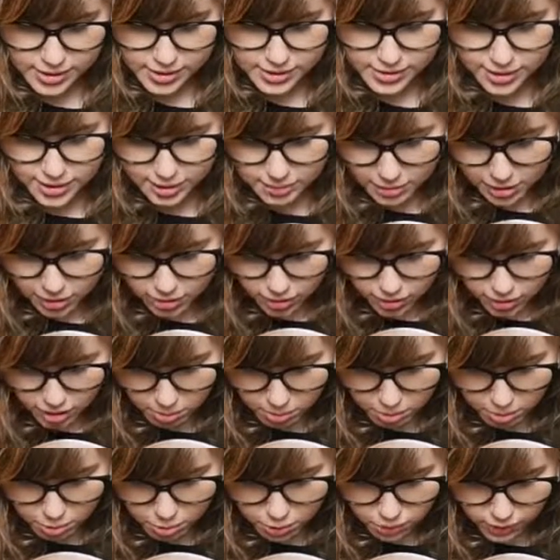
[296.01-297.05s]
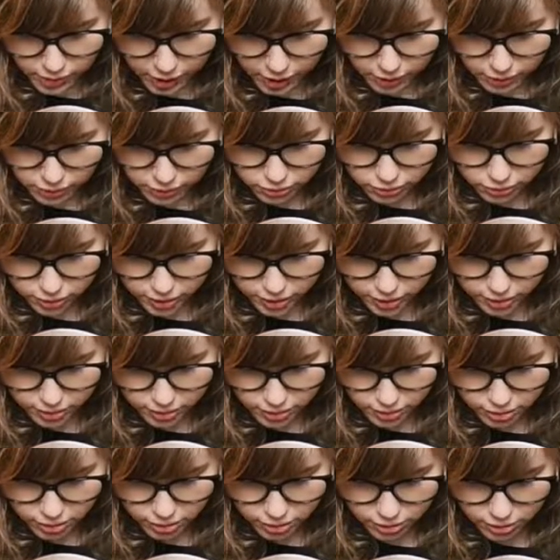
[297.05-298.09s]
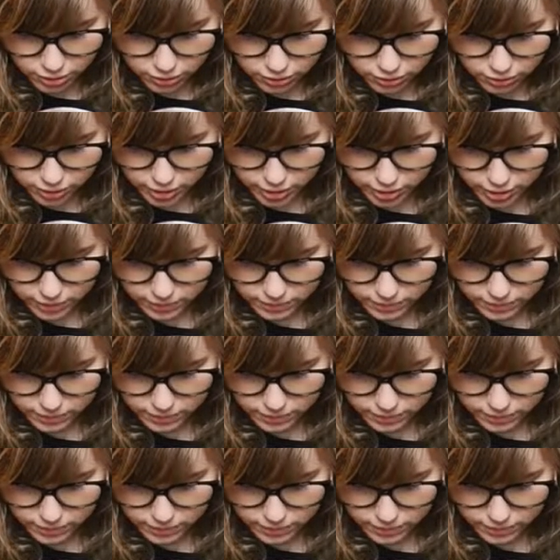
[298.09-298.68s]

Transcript: take my thumb and move down a string to the third string.